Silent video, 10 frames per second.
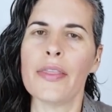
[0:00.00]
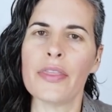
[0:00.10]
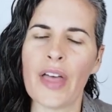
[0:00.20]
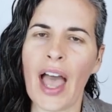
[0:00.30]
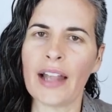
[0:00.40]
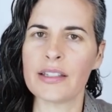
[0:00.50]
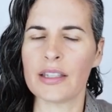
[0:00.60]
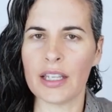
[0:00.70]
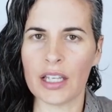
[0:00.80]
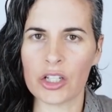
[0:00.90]
And
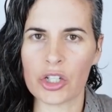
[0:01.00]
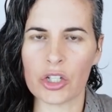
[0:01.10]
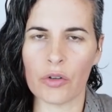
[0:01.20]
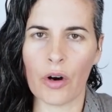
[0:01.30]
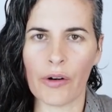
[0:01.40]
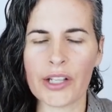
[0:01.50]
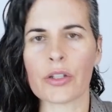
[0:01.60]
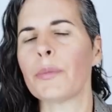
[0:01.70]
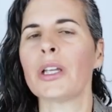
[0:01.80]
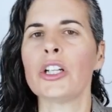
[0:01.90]
that's the issue, all right?
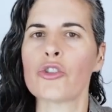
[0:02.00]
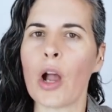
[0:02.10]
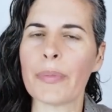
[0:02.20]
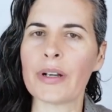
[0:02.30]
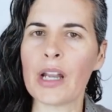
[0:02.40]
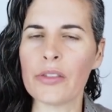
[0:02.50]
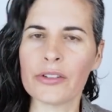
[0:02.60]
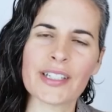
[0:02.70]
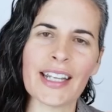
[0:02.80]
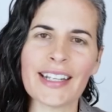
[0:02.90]
So I'm going to drop
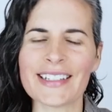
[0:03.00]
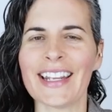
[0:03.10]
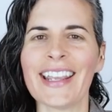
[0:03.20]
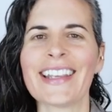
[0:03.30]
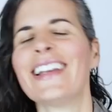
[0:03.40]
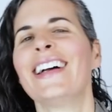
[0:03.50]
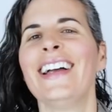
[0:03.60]
another ding ding